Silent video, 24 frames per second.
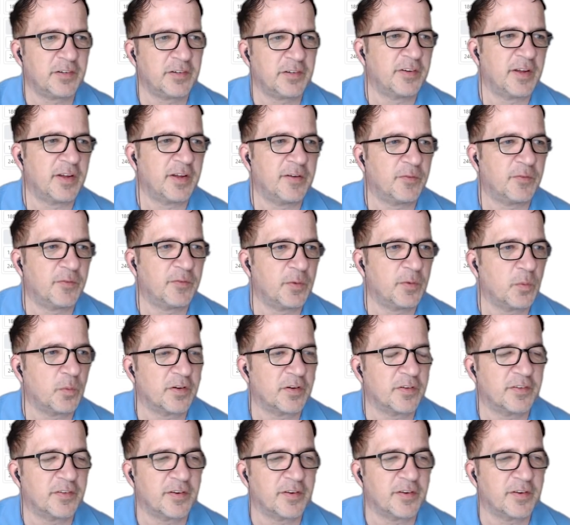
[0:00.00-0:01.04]
just say if we were
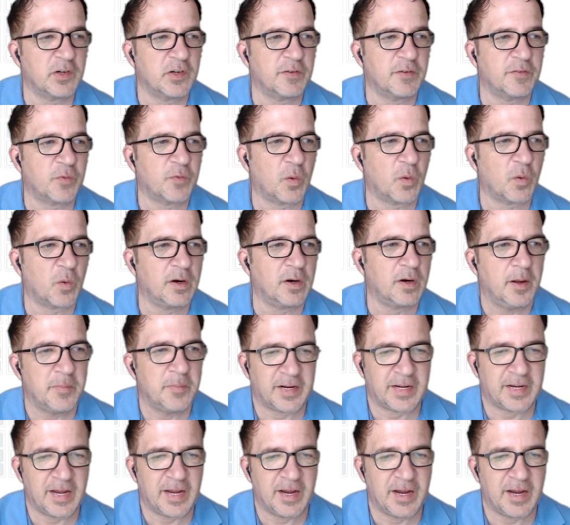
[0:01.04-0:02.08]
at 74
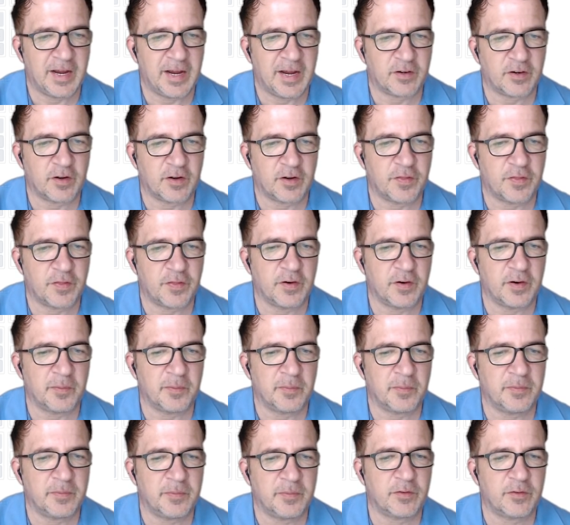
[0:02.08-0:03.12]
mega hash on
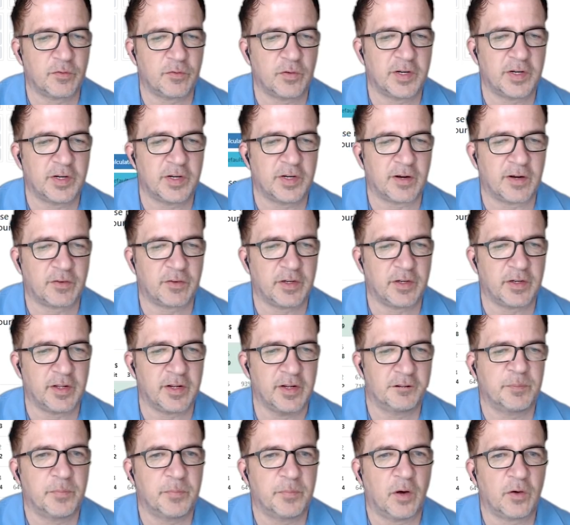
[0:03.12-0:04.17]
Ethereum, let's recalculate
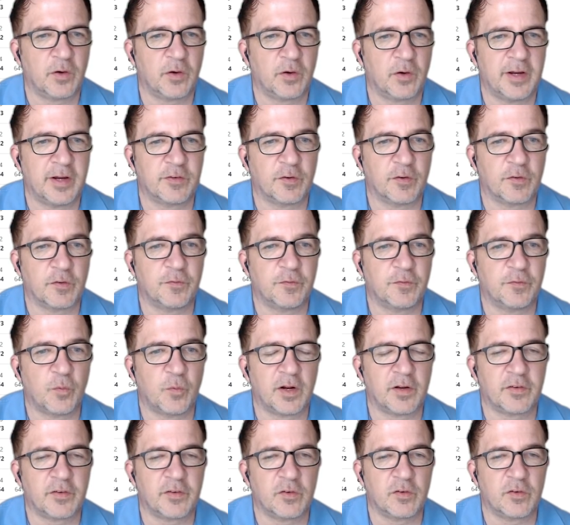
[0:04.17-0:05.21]
it. Okay, so
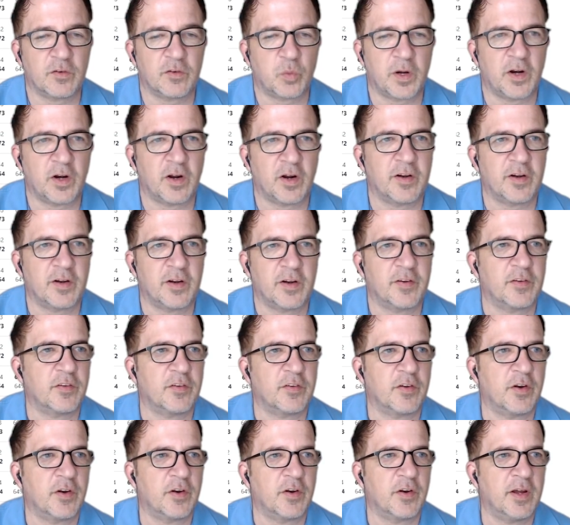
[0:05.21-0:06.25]
$4.29
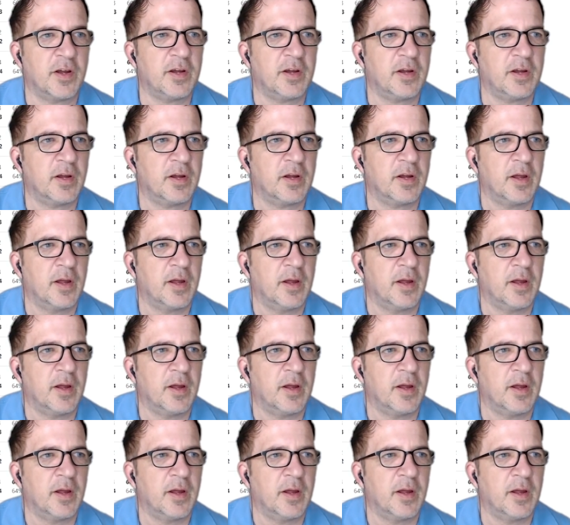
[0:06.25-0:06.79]
a day.